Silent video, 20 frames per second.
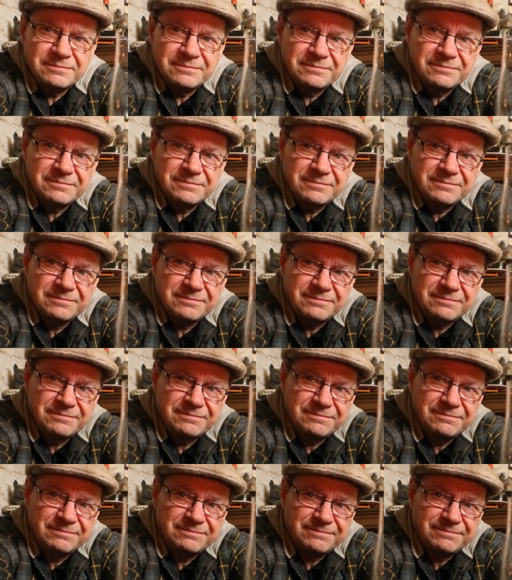
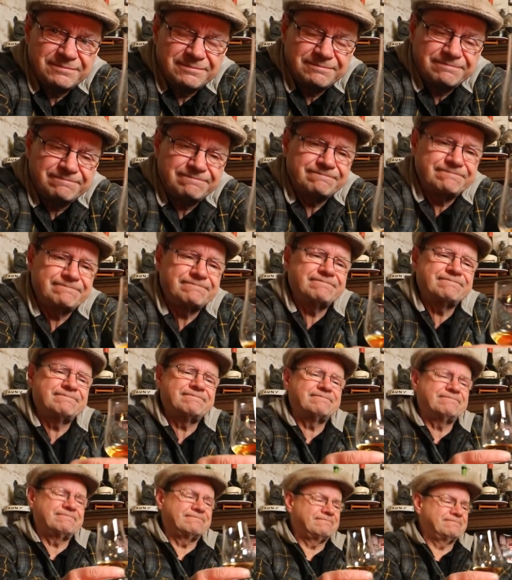
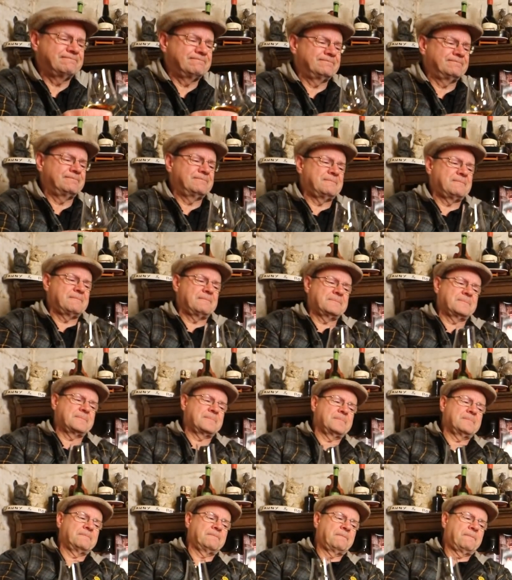
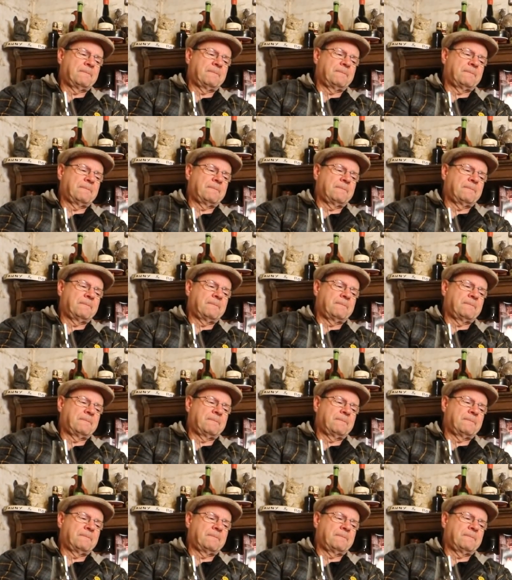Nobody speaks.